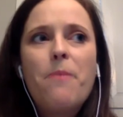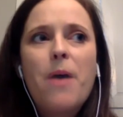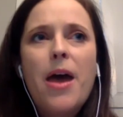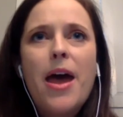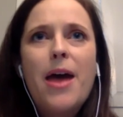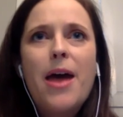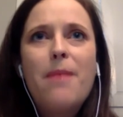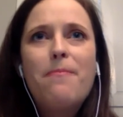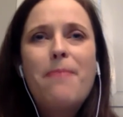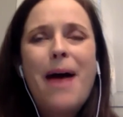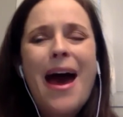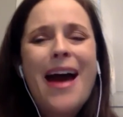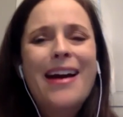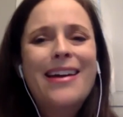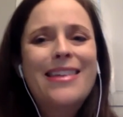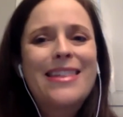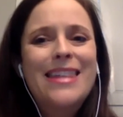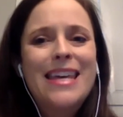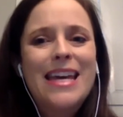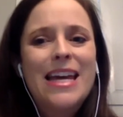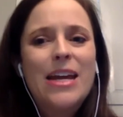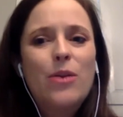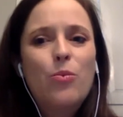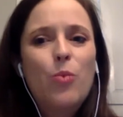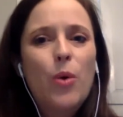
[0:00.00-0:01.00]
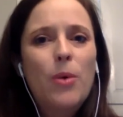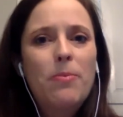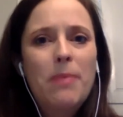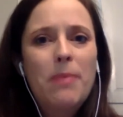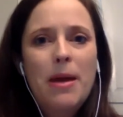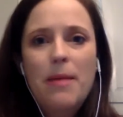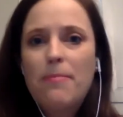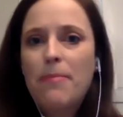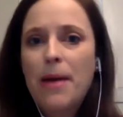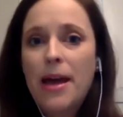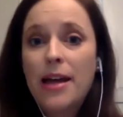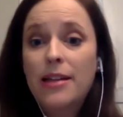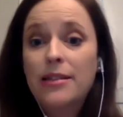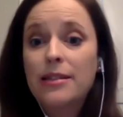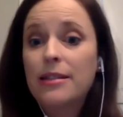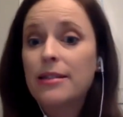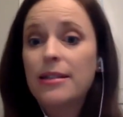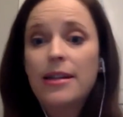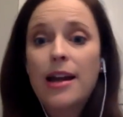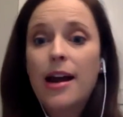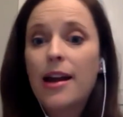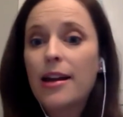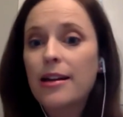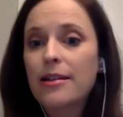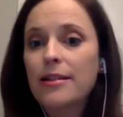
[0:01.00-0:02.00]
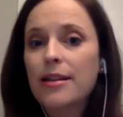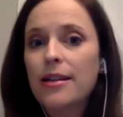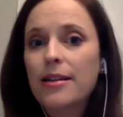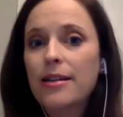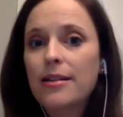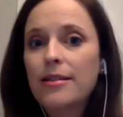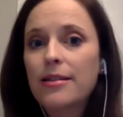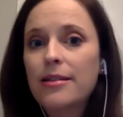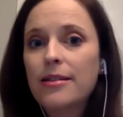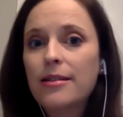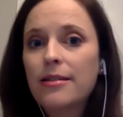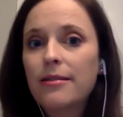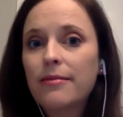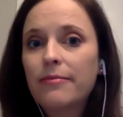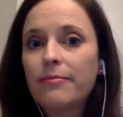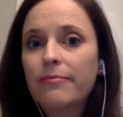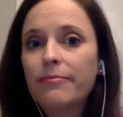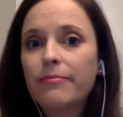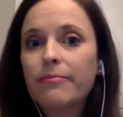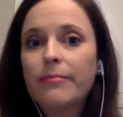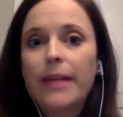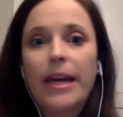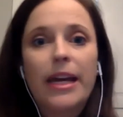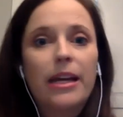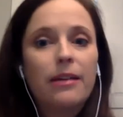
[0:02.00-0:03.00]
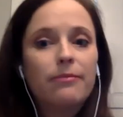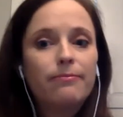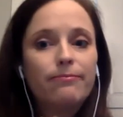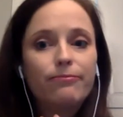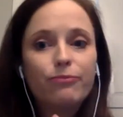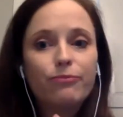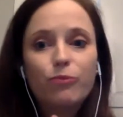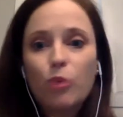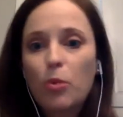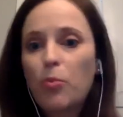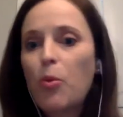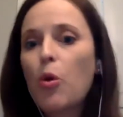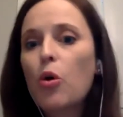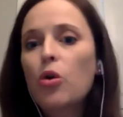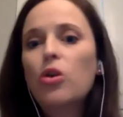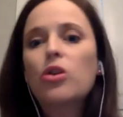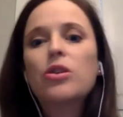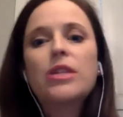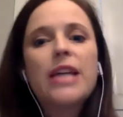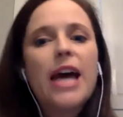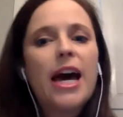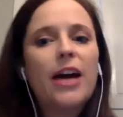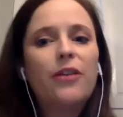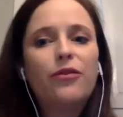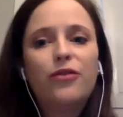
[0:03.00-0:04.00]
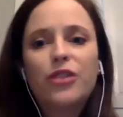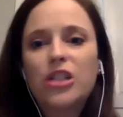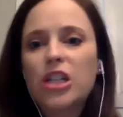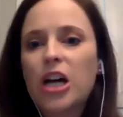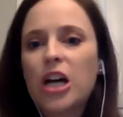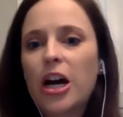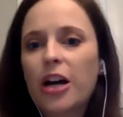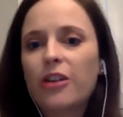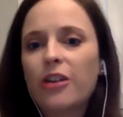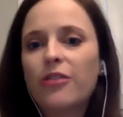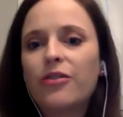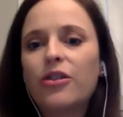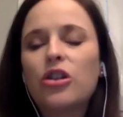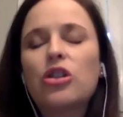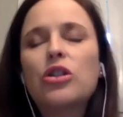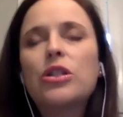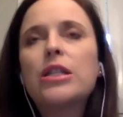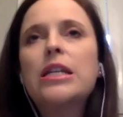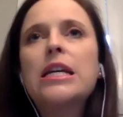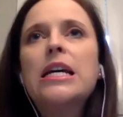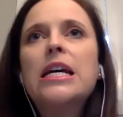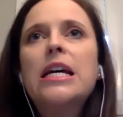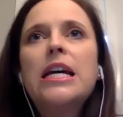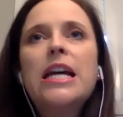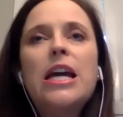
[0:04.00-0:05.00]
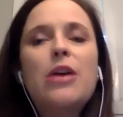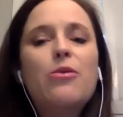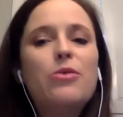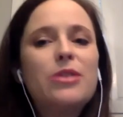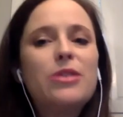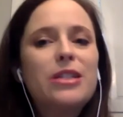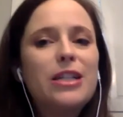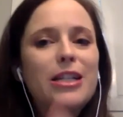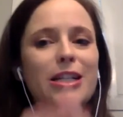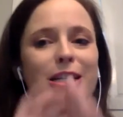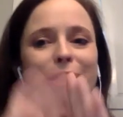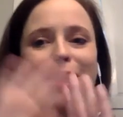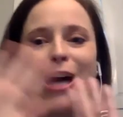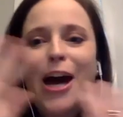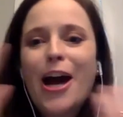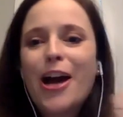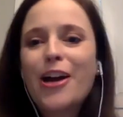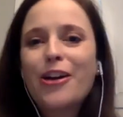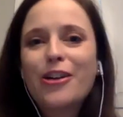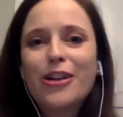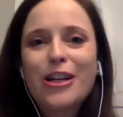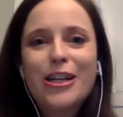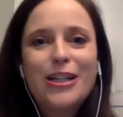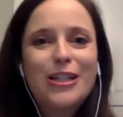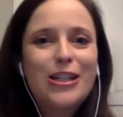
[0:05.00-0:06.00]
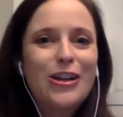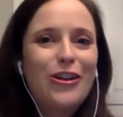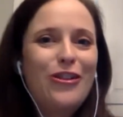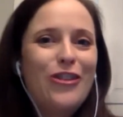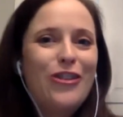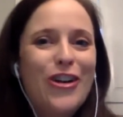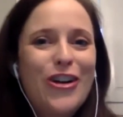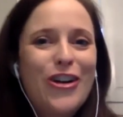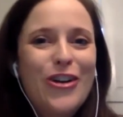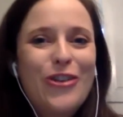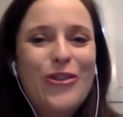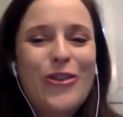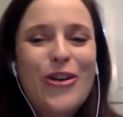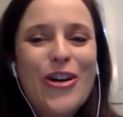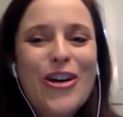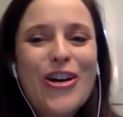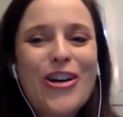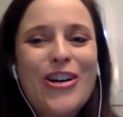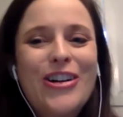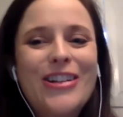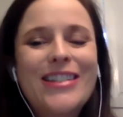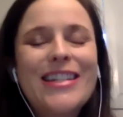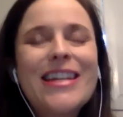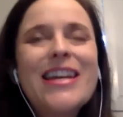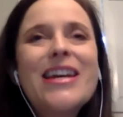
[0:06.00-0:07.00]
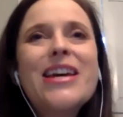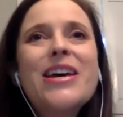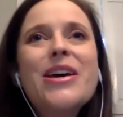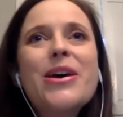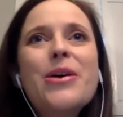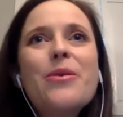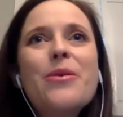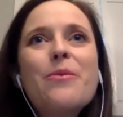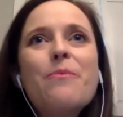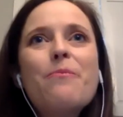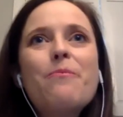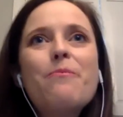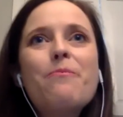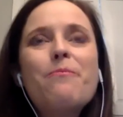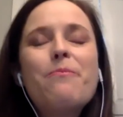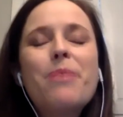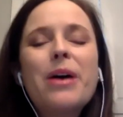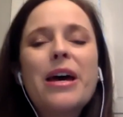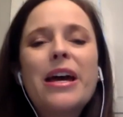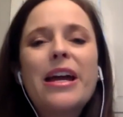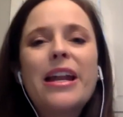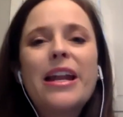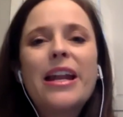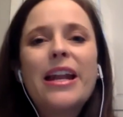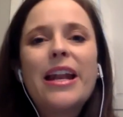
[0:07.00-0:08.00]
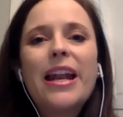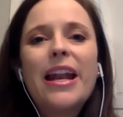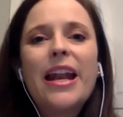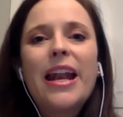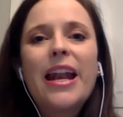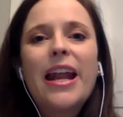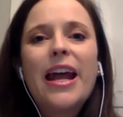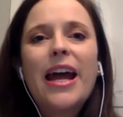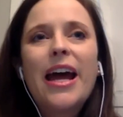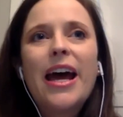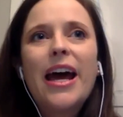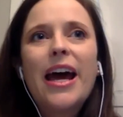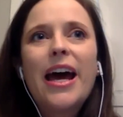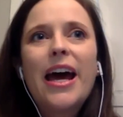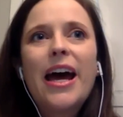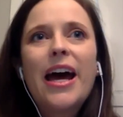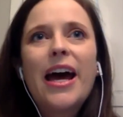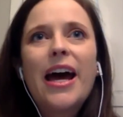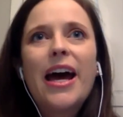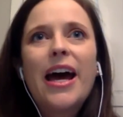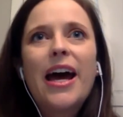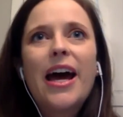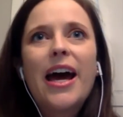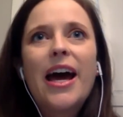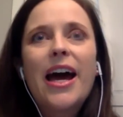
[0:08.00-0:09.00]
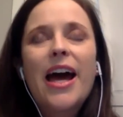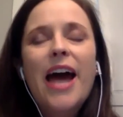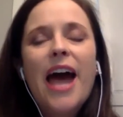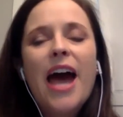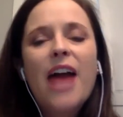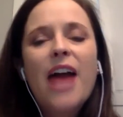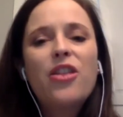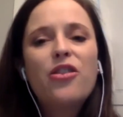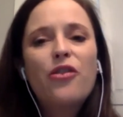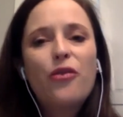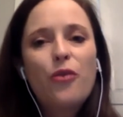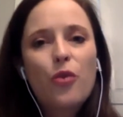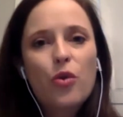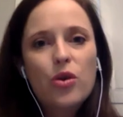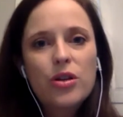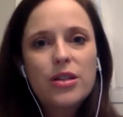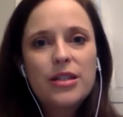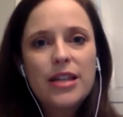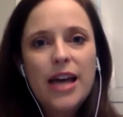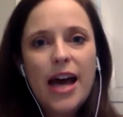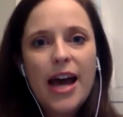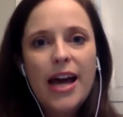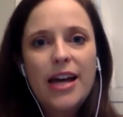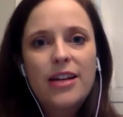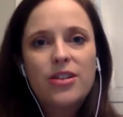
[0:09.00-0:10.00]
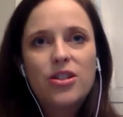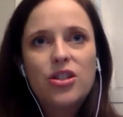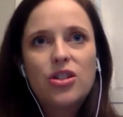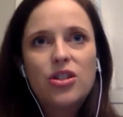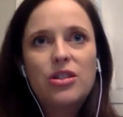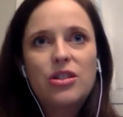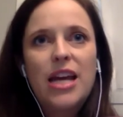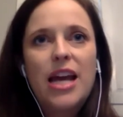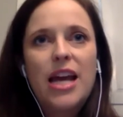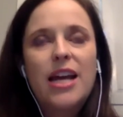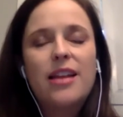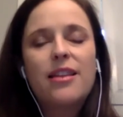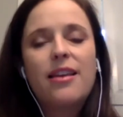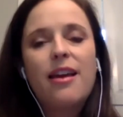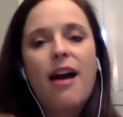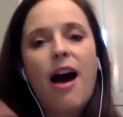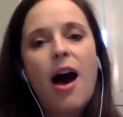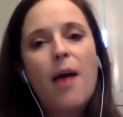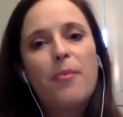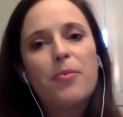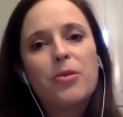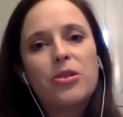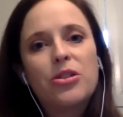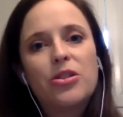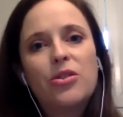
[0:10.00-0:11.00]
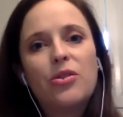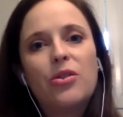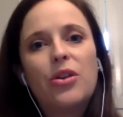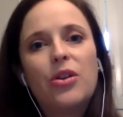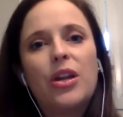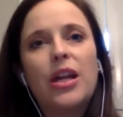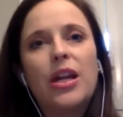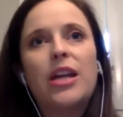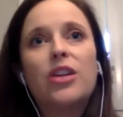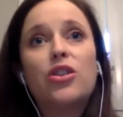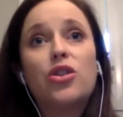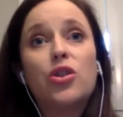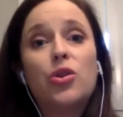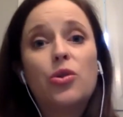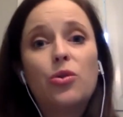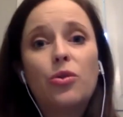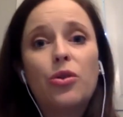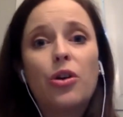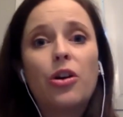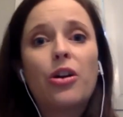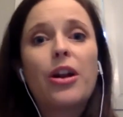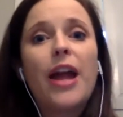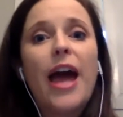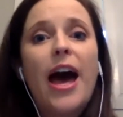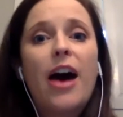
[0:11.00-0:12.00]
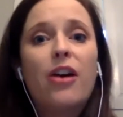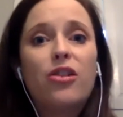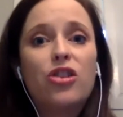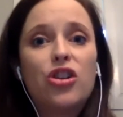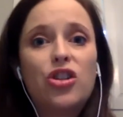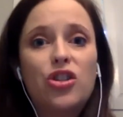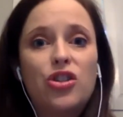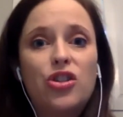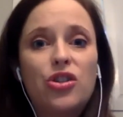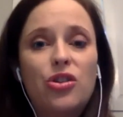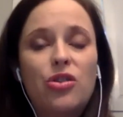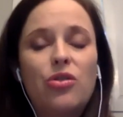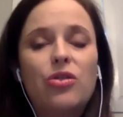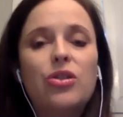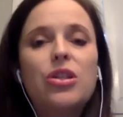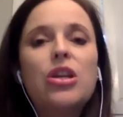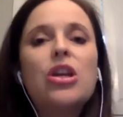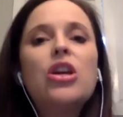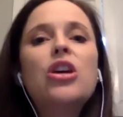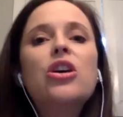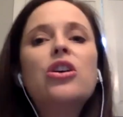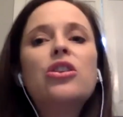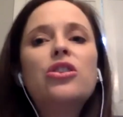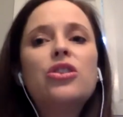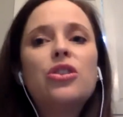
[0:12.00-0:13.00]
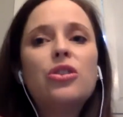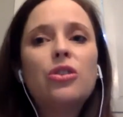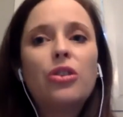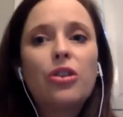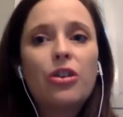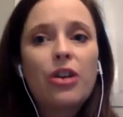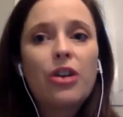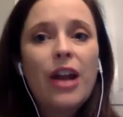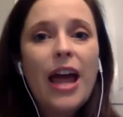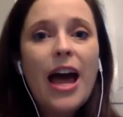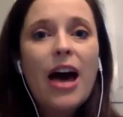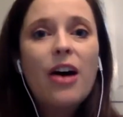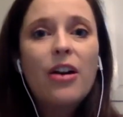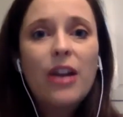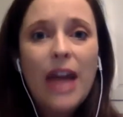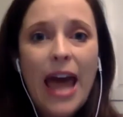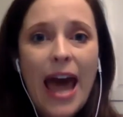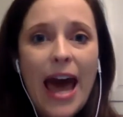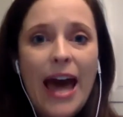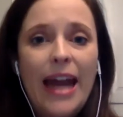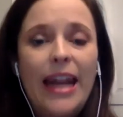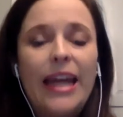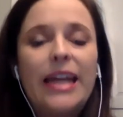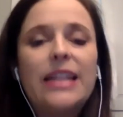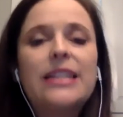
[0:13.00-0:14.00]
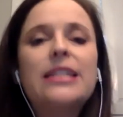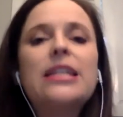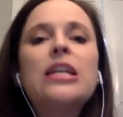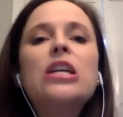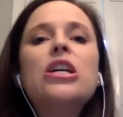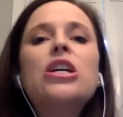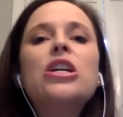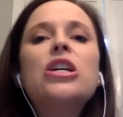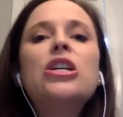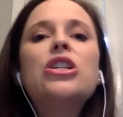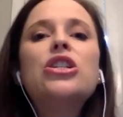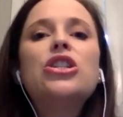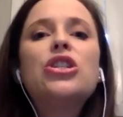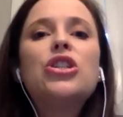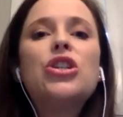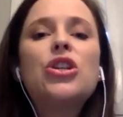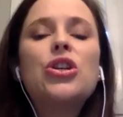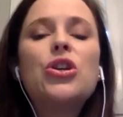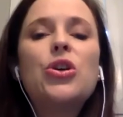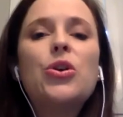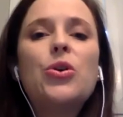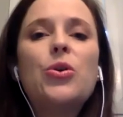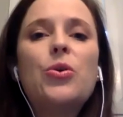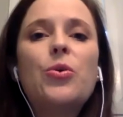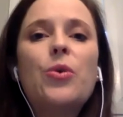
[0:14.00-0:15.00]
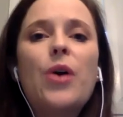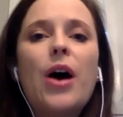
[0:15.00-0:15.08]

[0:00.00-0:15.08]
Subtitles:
back then, one-man bands did not exist. Like, reporters had photographers. It was an entirely different world. But I had the foresight to take the opportunity to learn how to shoot, to learn how to edit, to